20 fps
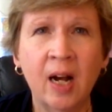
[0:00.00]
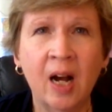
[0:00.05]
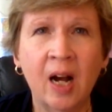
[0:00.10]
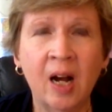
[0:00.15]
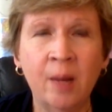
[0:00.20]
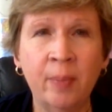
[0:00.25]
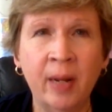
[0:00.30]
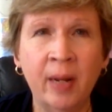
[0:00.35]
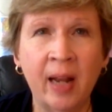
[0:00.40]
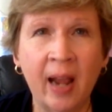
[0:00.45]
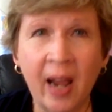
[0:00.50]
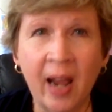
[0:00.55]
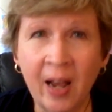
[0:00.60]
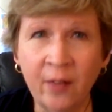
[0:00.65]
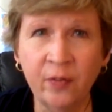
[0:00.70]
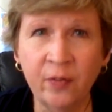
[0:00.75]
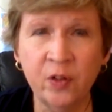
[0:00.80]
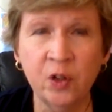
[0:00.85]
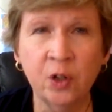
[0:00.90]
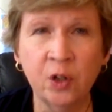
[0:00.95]
Uh, but
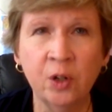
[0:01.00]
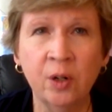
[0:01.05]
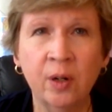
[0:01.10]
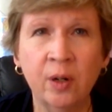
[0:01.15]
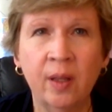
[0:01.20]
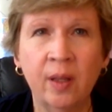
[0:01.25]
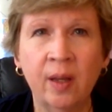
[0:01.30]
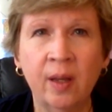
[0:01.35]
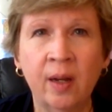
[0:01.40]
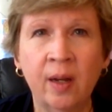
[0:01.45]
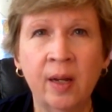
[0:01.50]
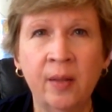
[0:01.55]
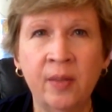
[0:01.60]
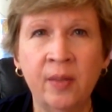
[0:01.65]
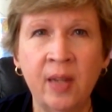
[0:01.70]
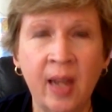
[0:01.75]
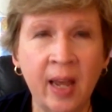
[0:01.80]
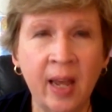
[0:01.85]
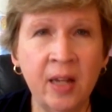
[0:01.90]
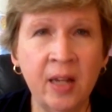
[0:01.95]
after uh,
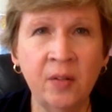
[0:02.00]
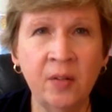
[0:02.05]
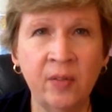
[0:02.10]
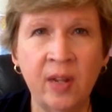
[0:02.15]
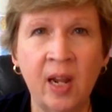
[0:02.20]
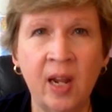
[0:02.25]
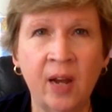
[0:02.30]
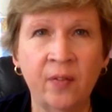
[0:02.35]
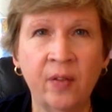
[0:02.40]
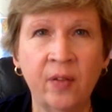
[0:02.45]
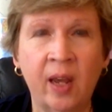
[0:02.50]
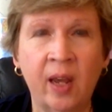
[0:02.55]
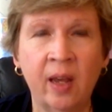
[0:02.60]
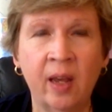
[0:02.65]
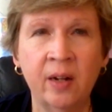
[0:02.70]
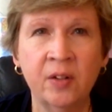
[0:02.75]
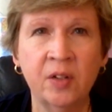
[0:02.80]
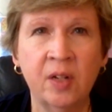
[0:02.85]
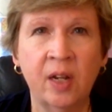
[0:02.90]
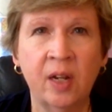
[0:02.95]
the end of the
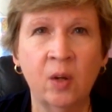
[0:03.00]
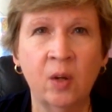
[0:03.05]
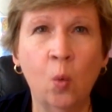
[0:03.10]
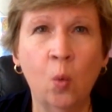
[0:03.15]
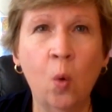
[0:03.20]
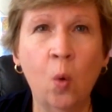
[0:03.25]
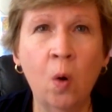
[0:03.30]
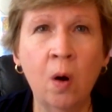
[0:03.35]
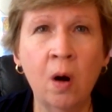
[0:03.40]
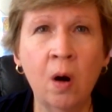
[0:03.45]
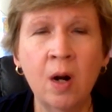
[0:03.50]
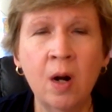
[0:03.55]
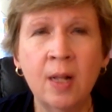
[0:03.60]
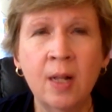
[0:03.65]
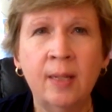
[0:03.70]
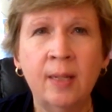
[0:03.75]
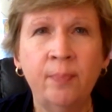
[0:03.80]
Afghanistan war,